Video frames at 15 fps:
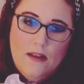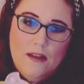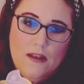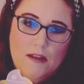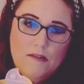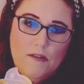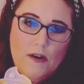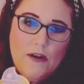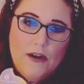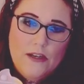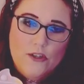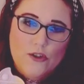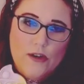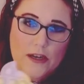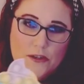very
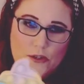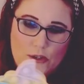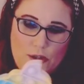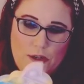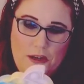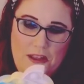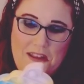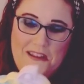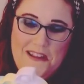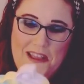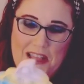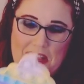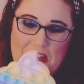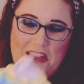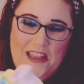treasured
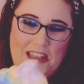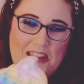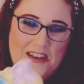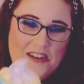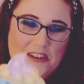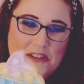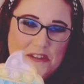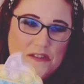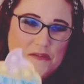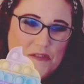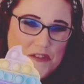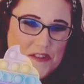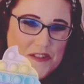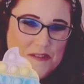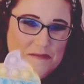and
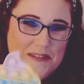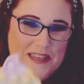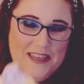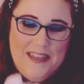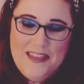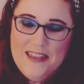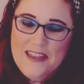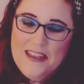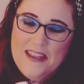useful to me